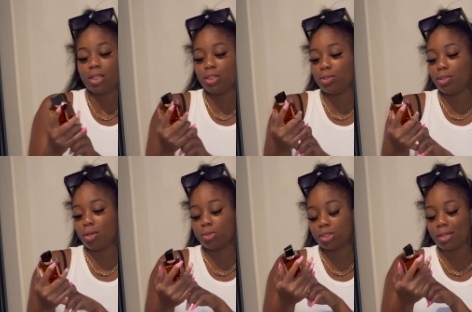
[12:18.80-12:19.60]
You
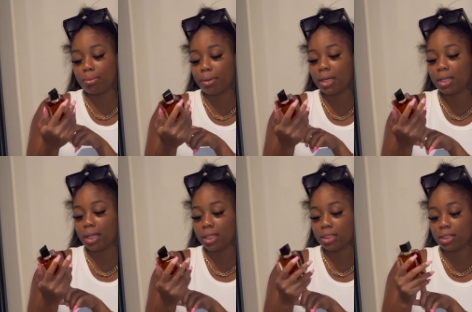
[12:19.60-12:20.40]
know, starting my
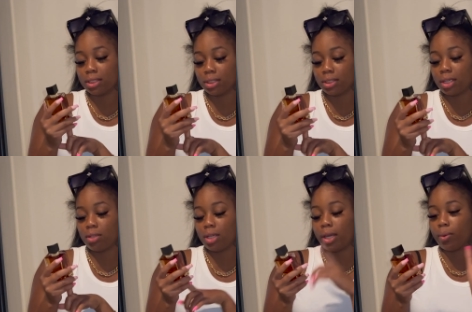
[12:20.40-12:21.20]
collection because I
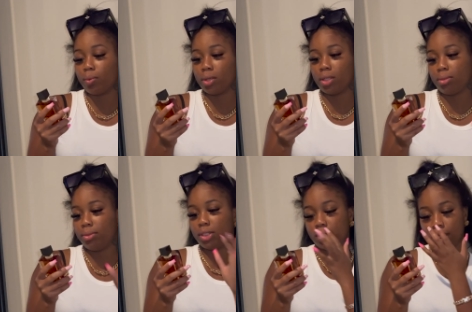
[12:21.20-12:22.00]
only had one,
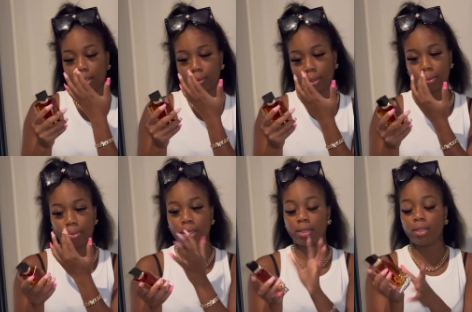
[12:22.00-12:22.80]
the Chanel one,
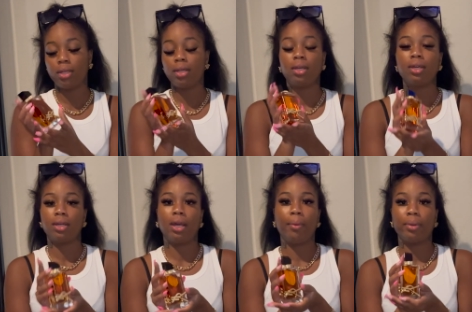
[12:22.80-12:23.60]
but
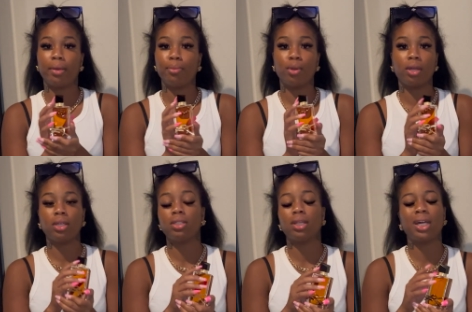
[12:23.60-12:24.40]
I'm gonna get more
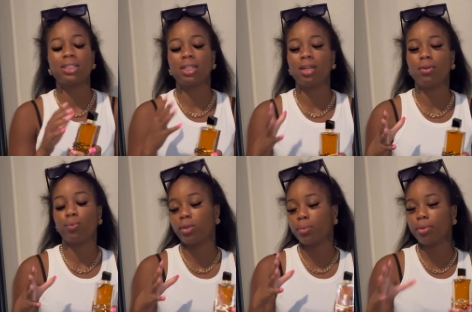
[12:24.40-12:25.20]
because I just love
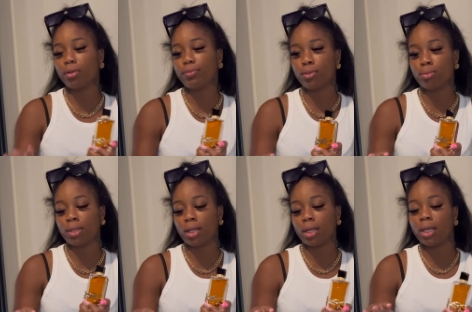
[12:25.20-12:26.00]
wearing perfume
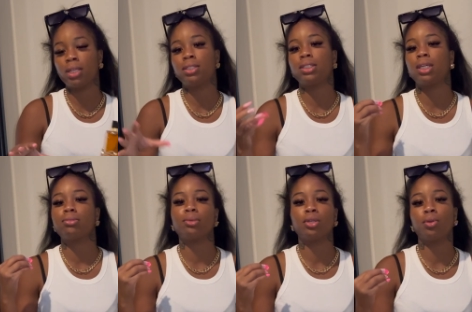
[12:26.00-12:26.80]
now. Like it just gives
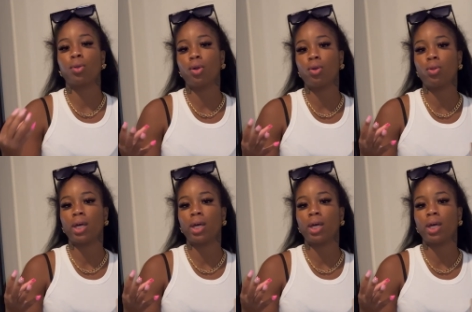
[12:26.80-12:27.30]
me grown.